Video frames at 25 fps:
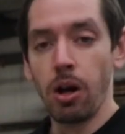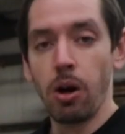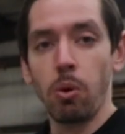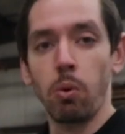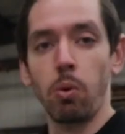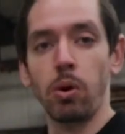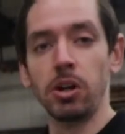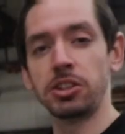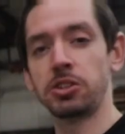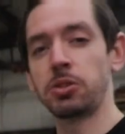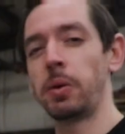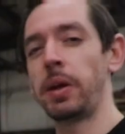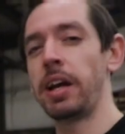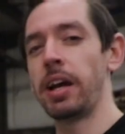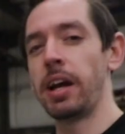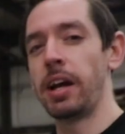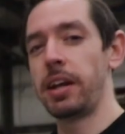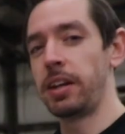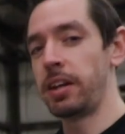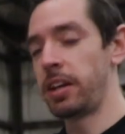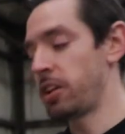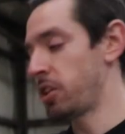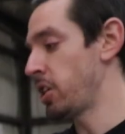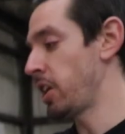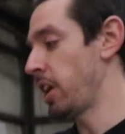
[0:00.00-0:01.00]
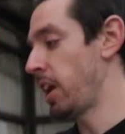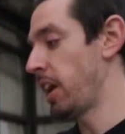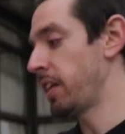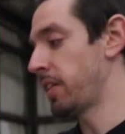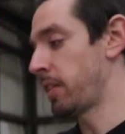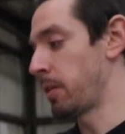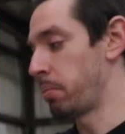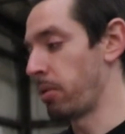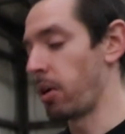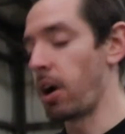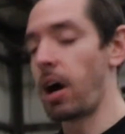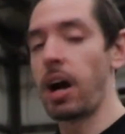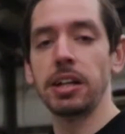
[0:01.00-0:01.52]
Once we initiate
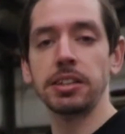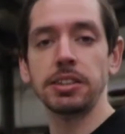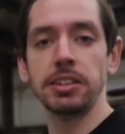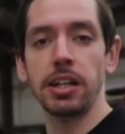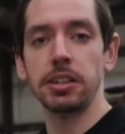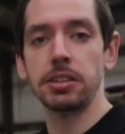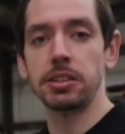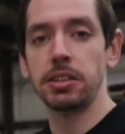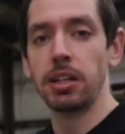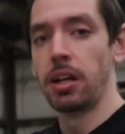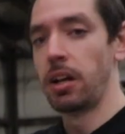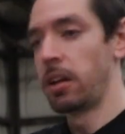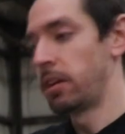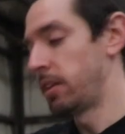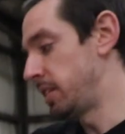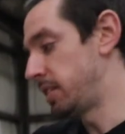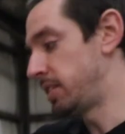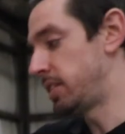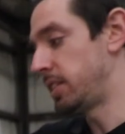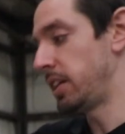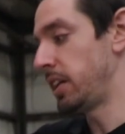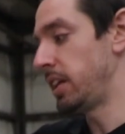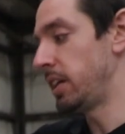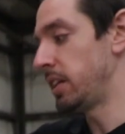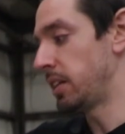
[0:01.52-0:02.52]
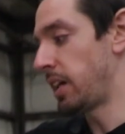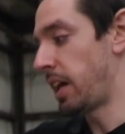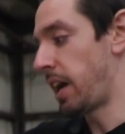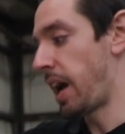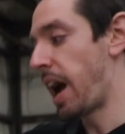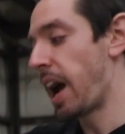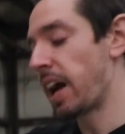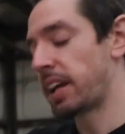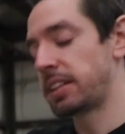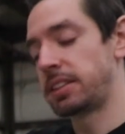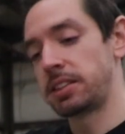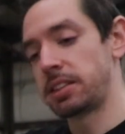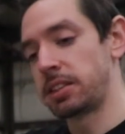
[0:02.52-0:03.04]
the process, the
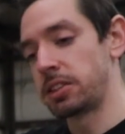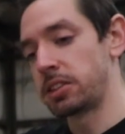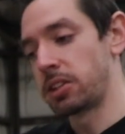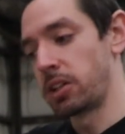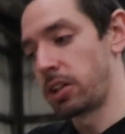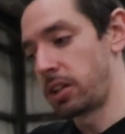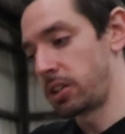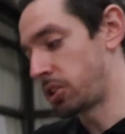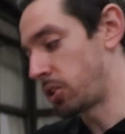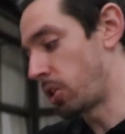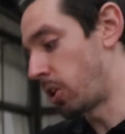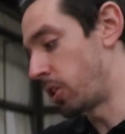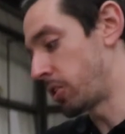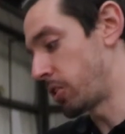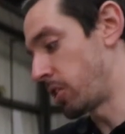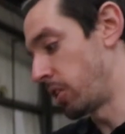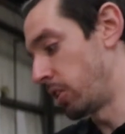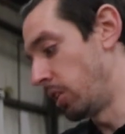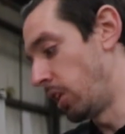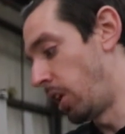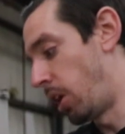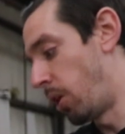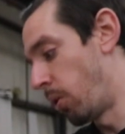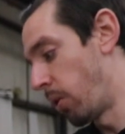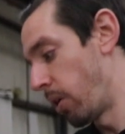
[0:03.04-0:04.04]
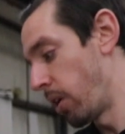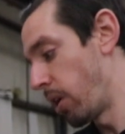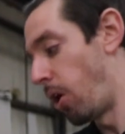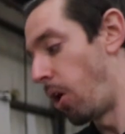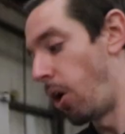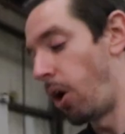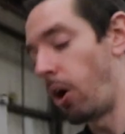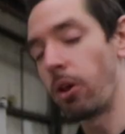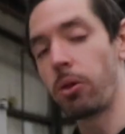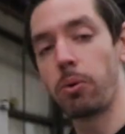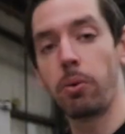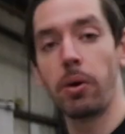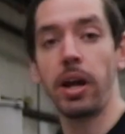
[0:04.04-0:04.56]
Z-axis is going to start to lower
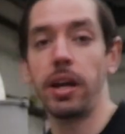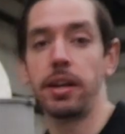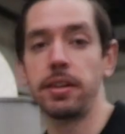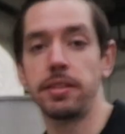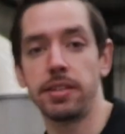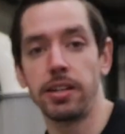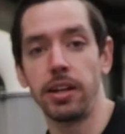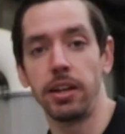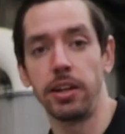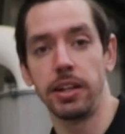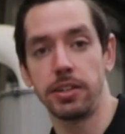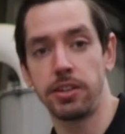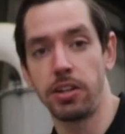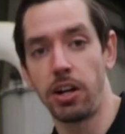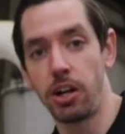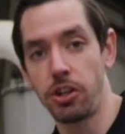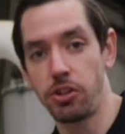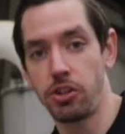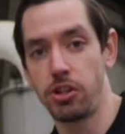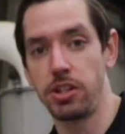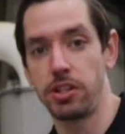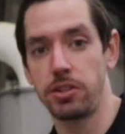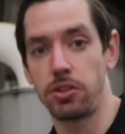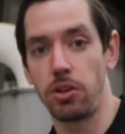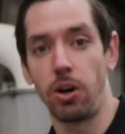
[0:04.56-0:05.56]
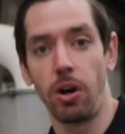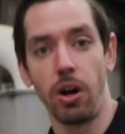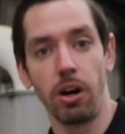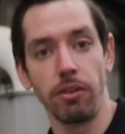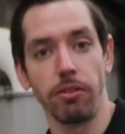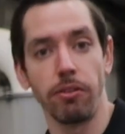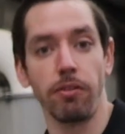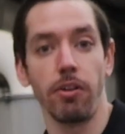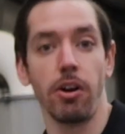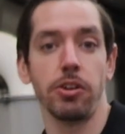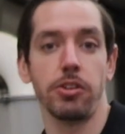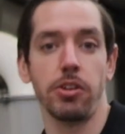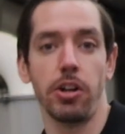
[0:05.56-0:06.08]
all the way until it touches
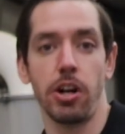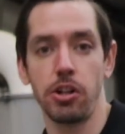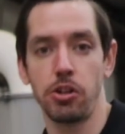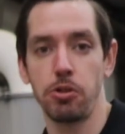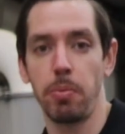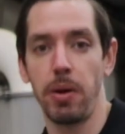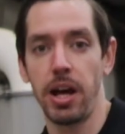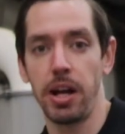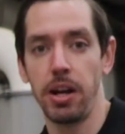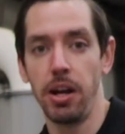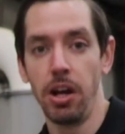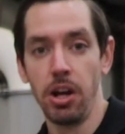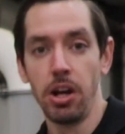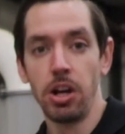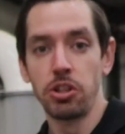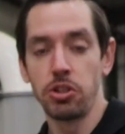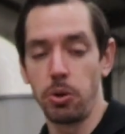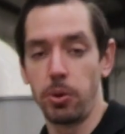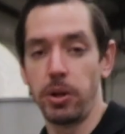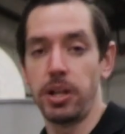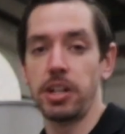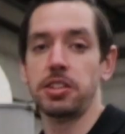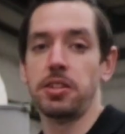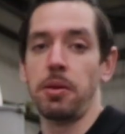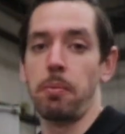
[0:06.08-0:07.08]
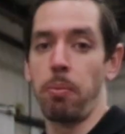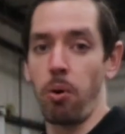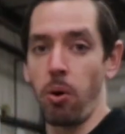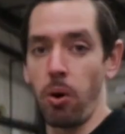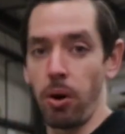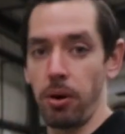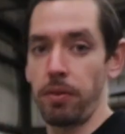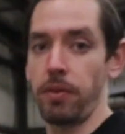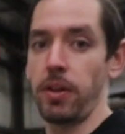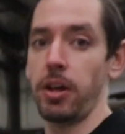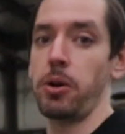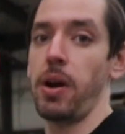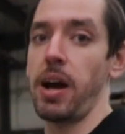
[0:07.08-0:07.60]
off of our touchpad. So it is
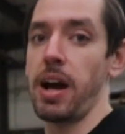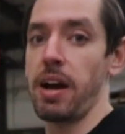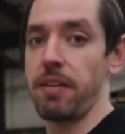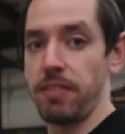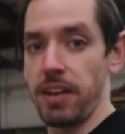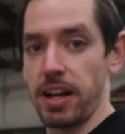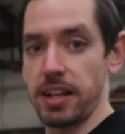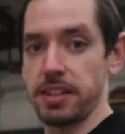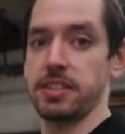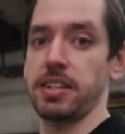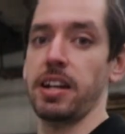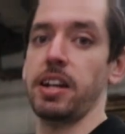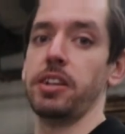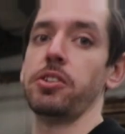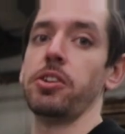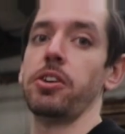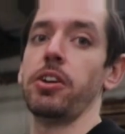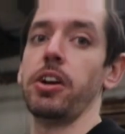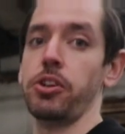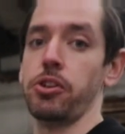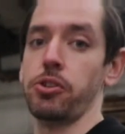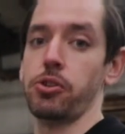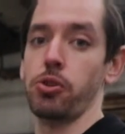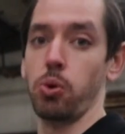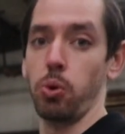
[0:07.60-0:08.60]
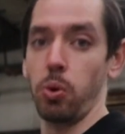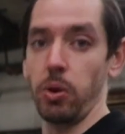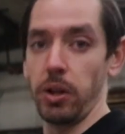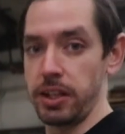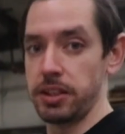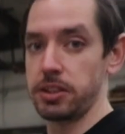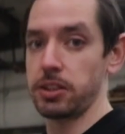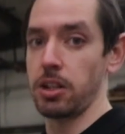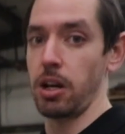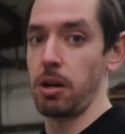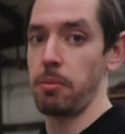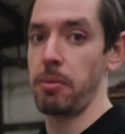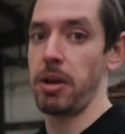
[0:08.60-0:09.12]
important that you have that centered and your tool
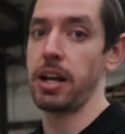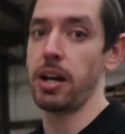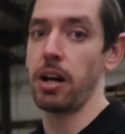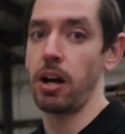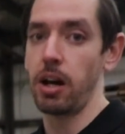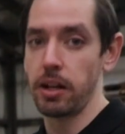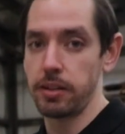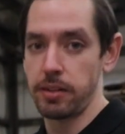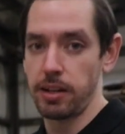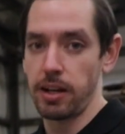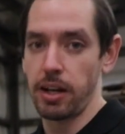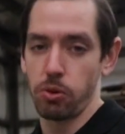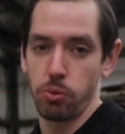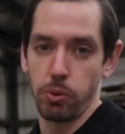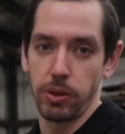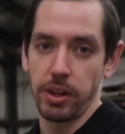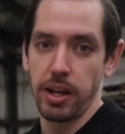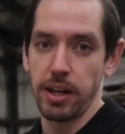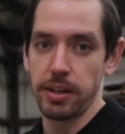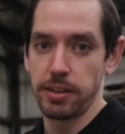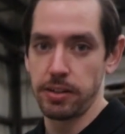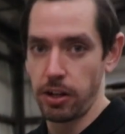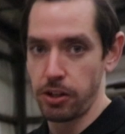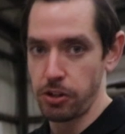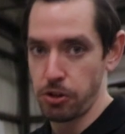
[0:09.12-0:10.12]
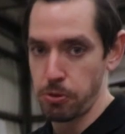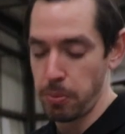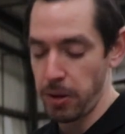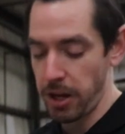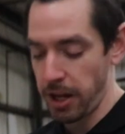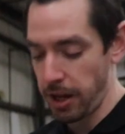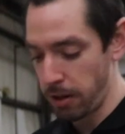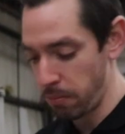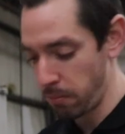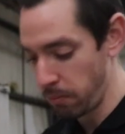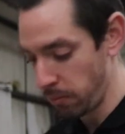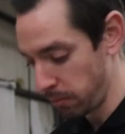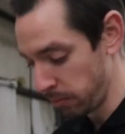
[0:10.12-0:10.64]
is going to make contact with that
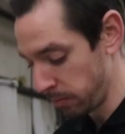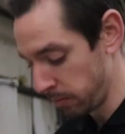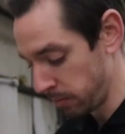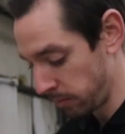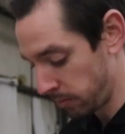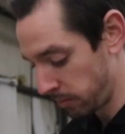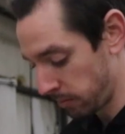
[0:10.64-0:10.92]
touchpad.